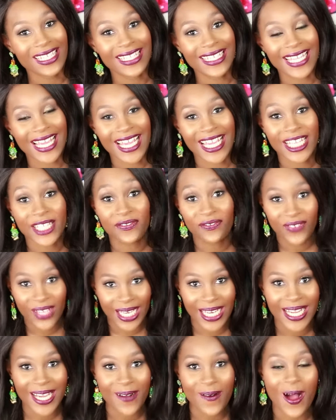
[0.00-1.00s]
today's
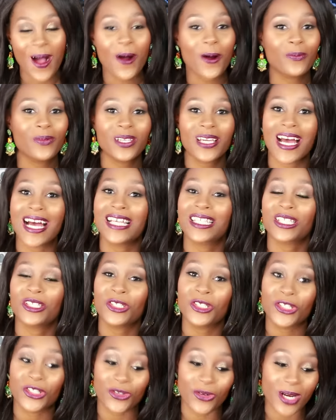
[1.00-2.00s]
video. I hope you guys
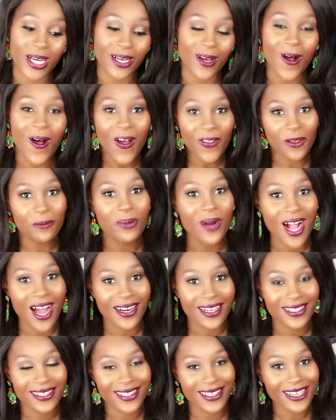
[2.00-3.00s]
enjoyed all the
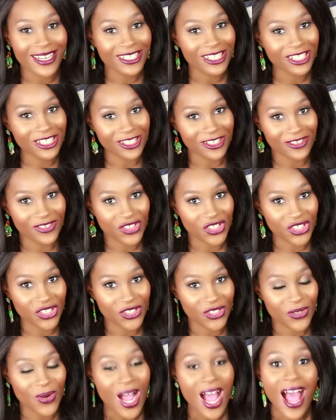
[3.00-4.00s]
products that I showed
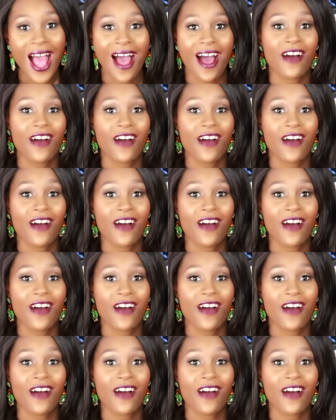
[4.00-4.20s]
you.